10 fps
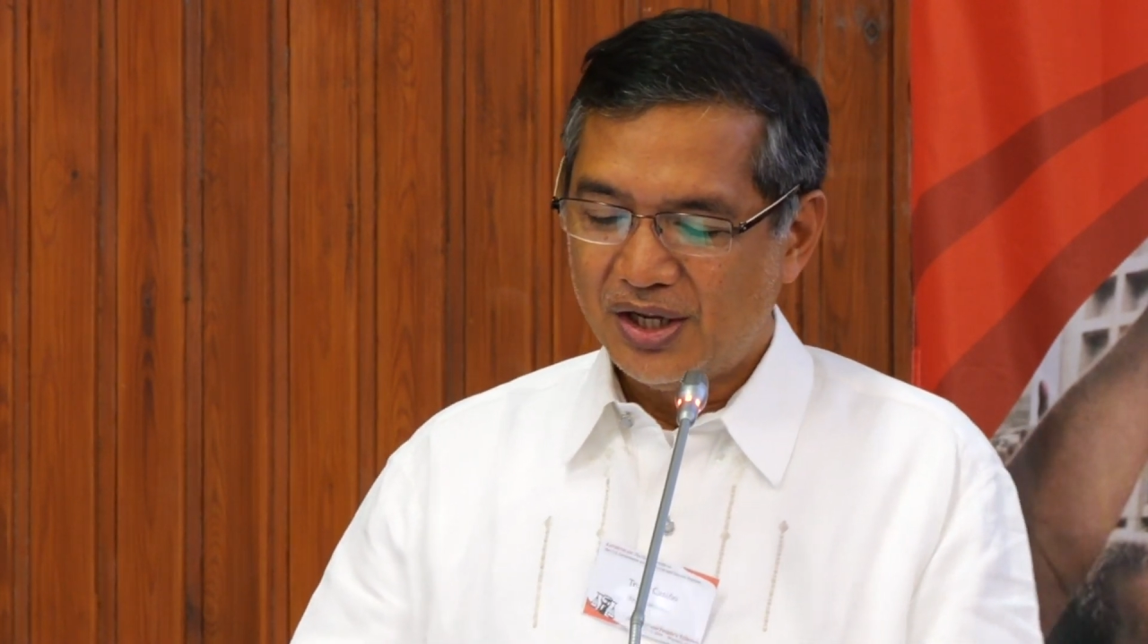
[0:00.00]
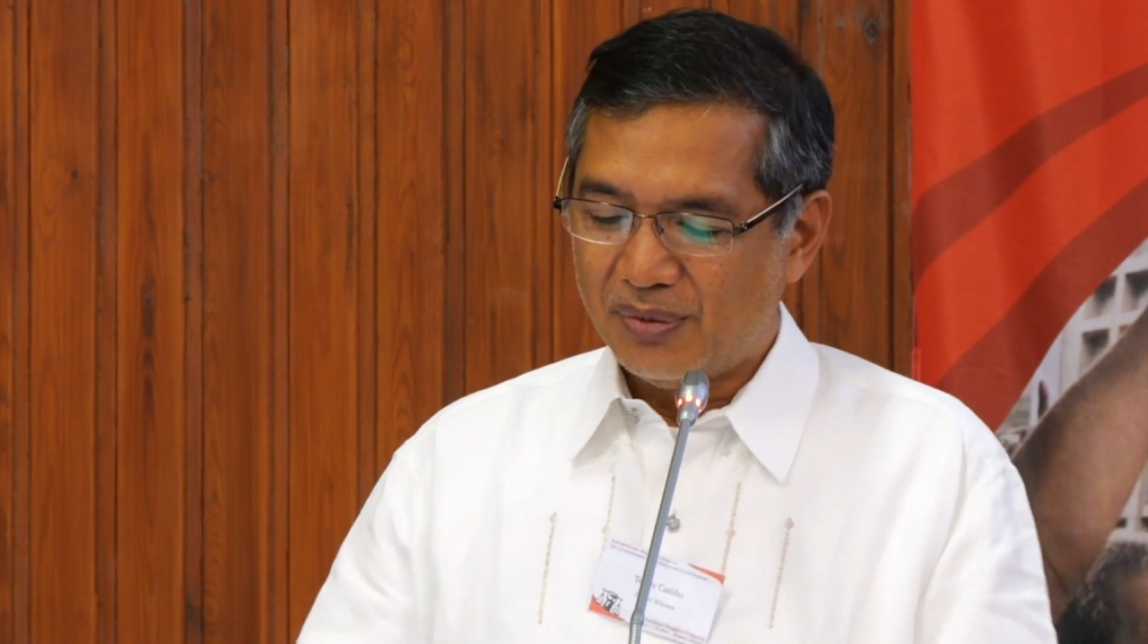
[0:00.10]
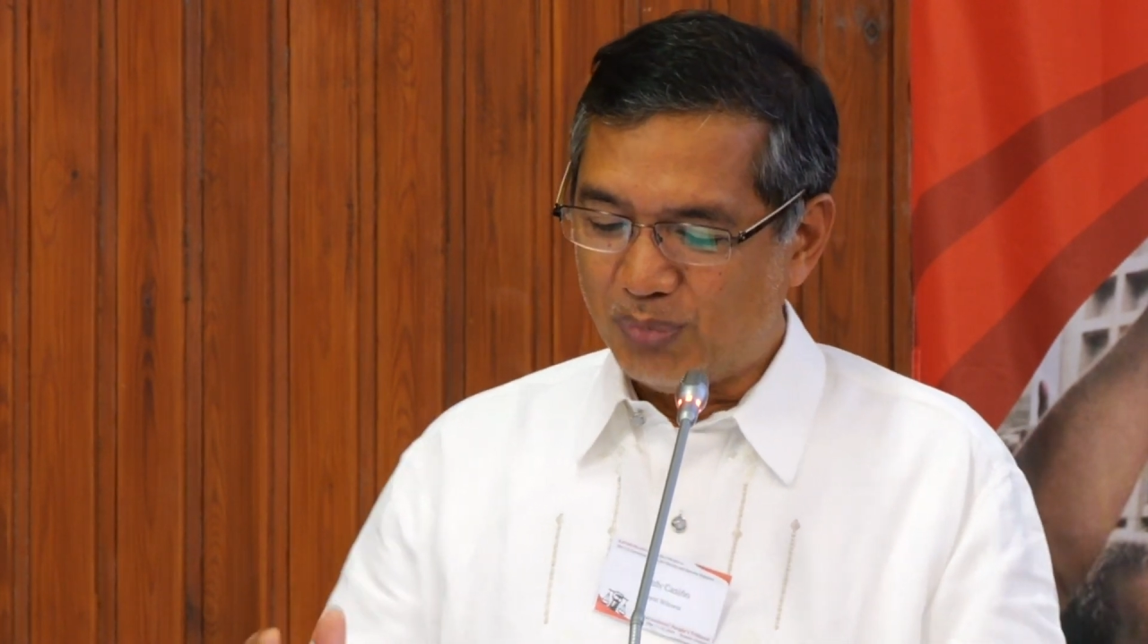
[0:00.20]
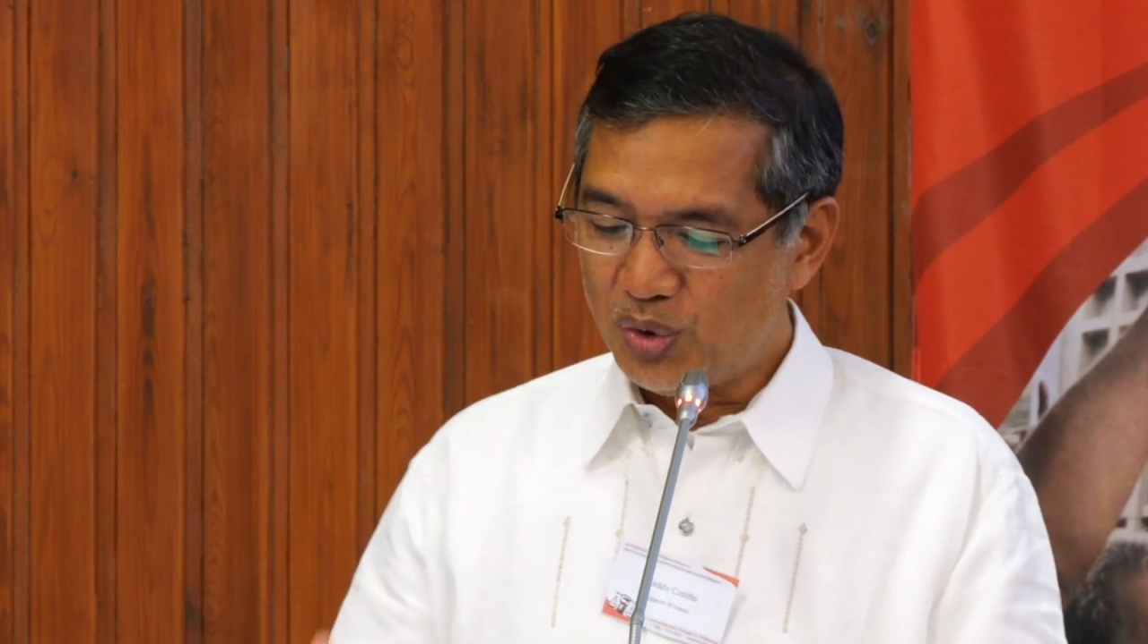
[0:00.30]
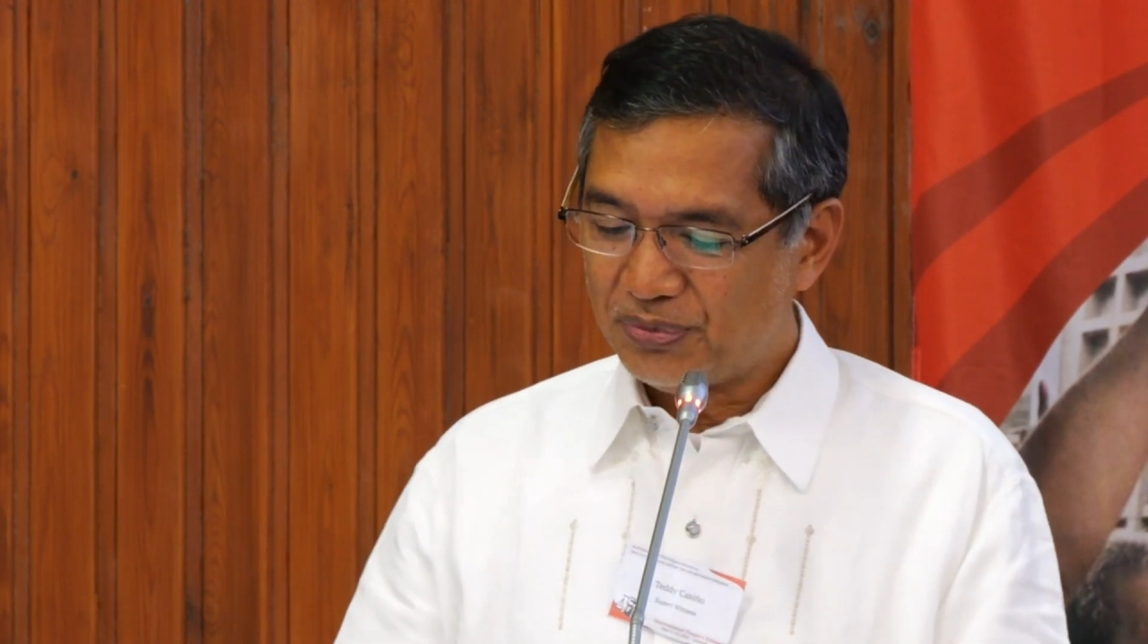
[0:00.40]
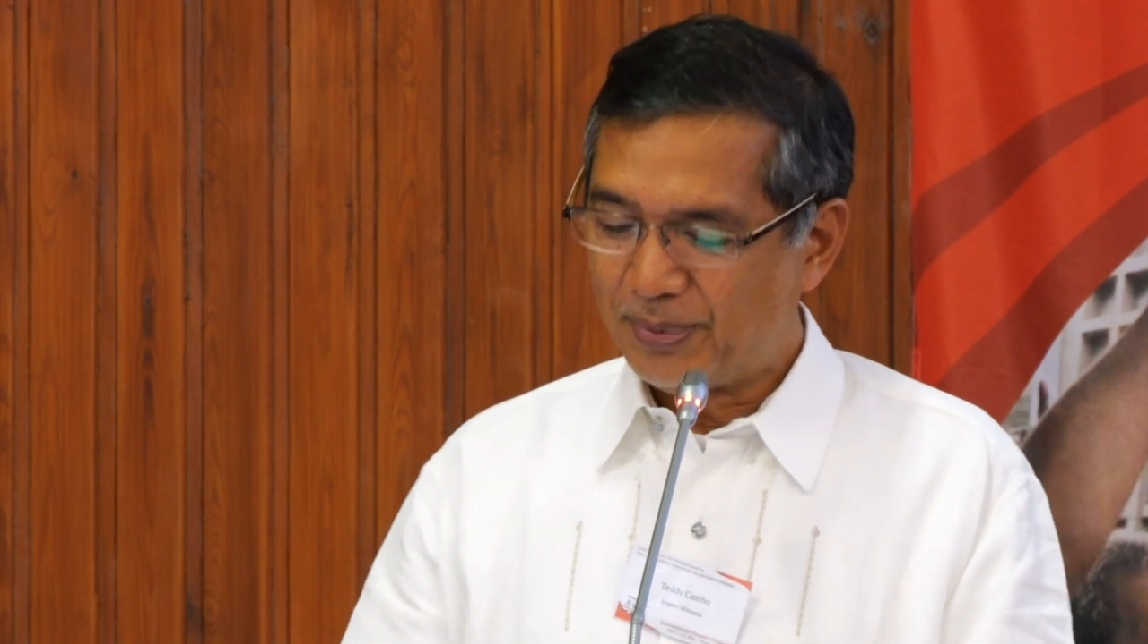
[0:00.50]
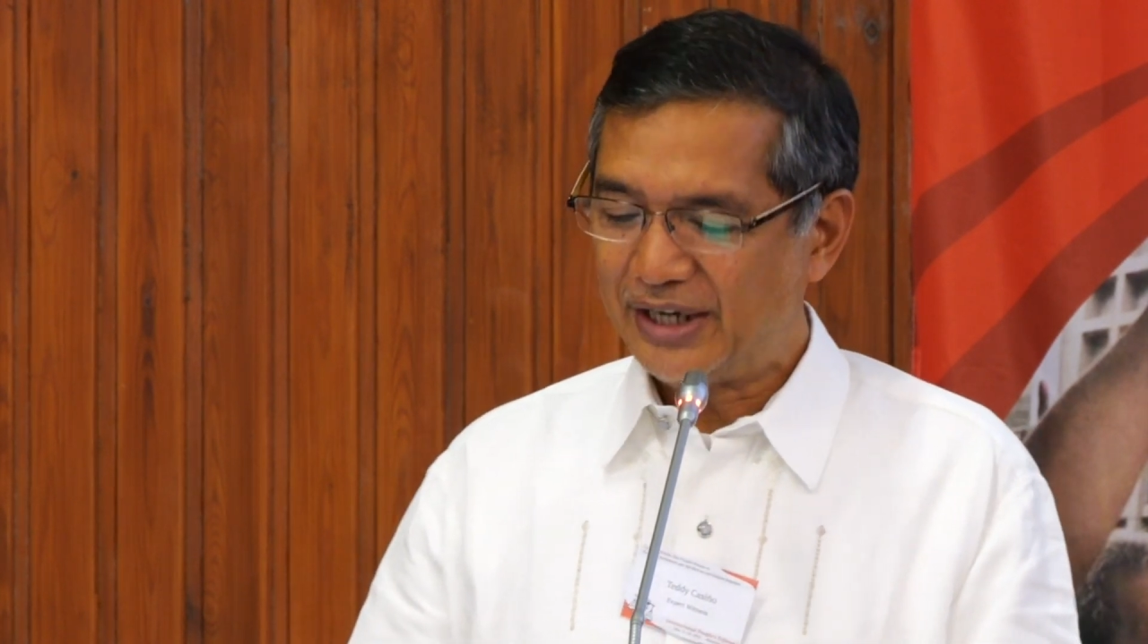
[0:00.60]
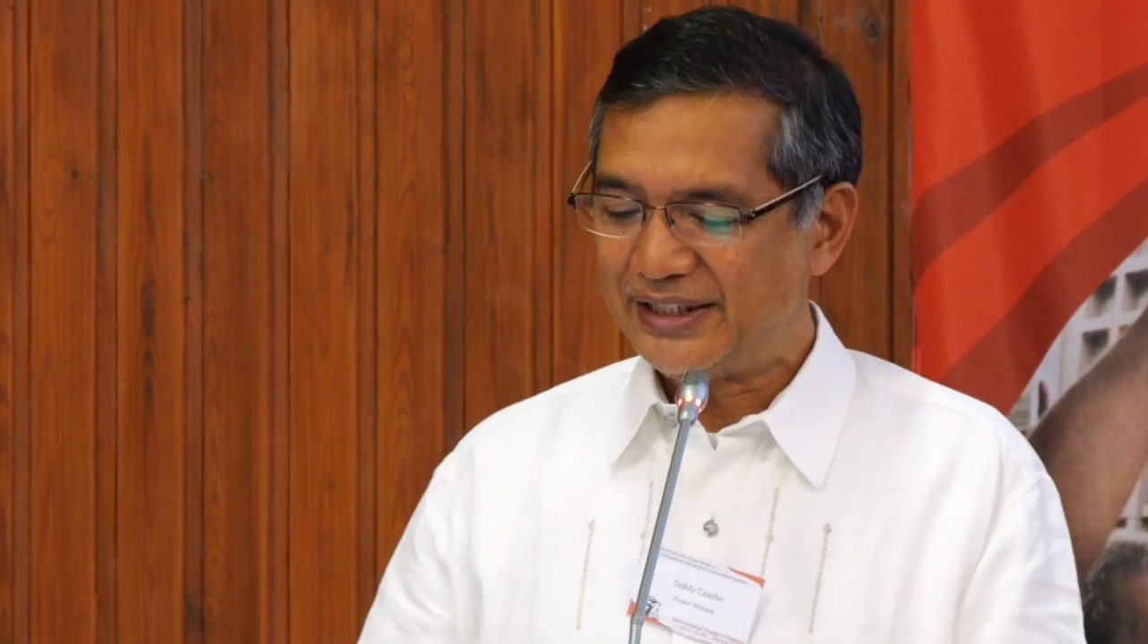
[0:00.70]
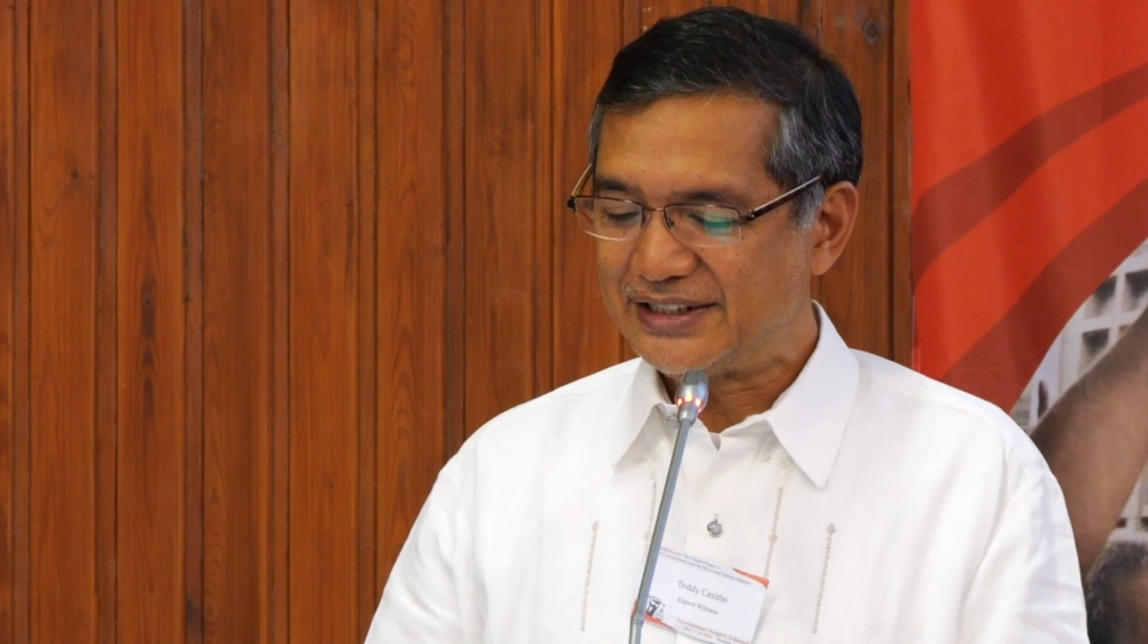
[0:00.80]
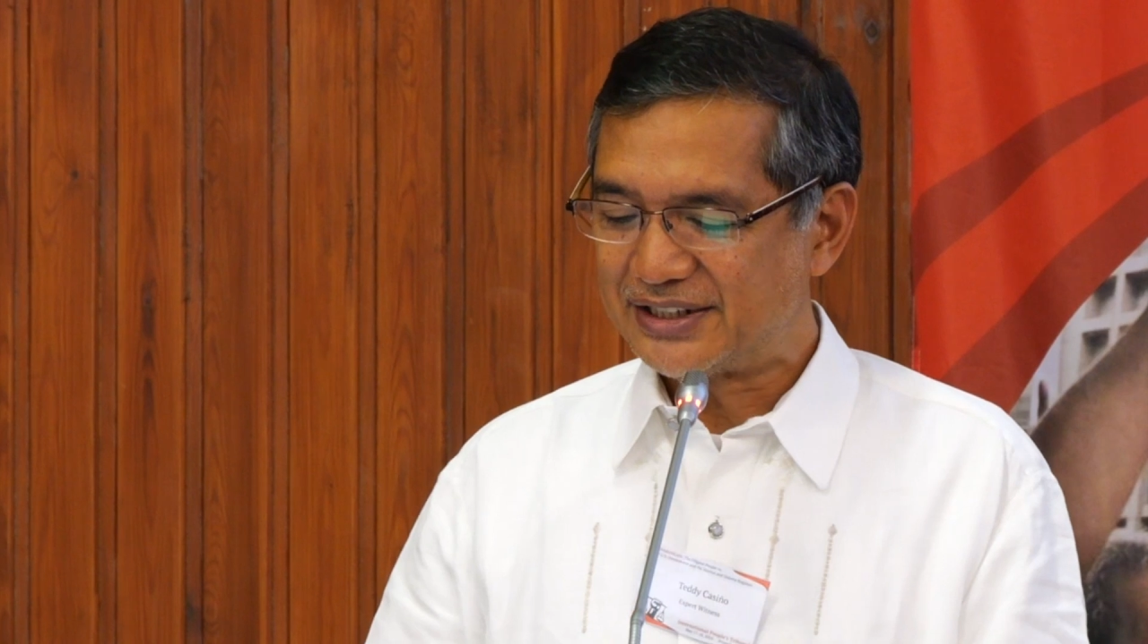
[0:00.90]
Both
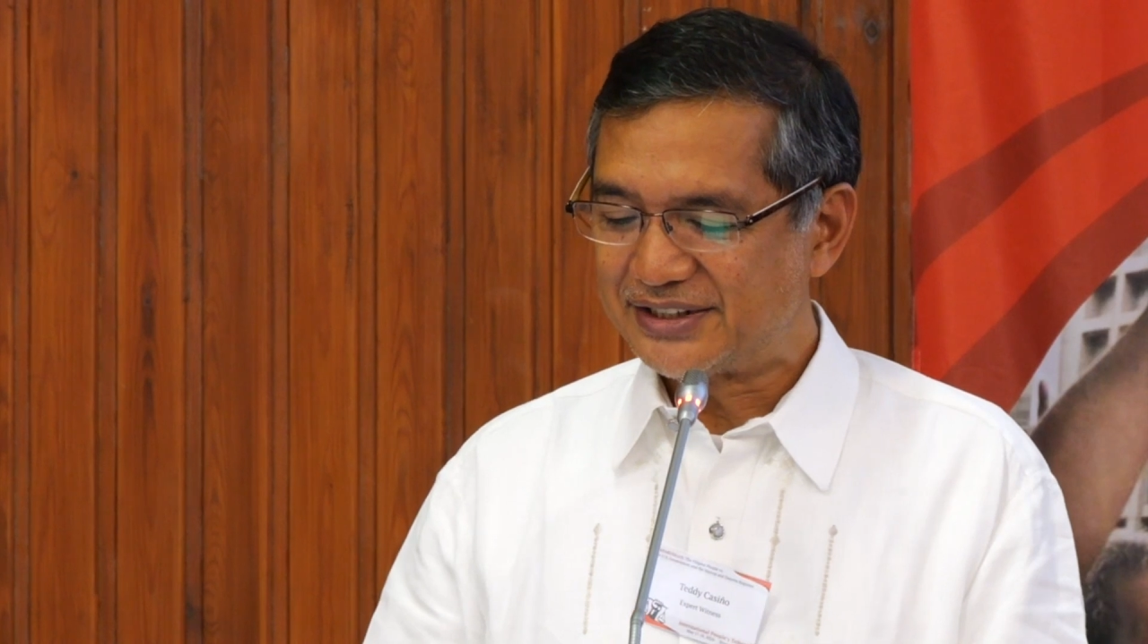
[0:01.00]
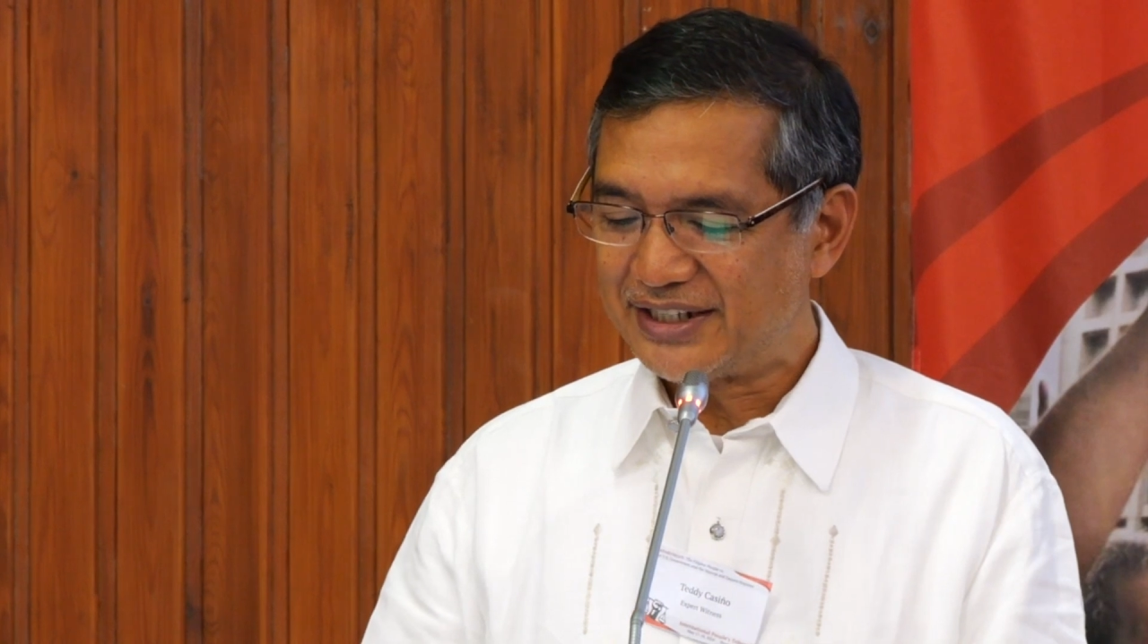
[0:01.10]
parties are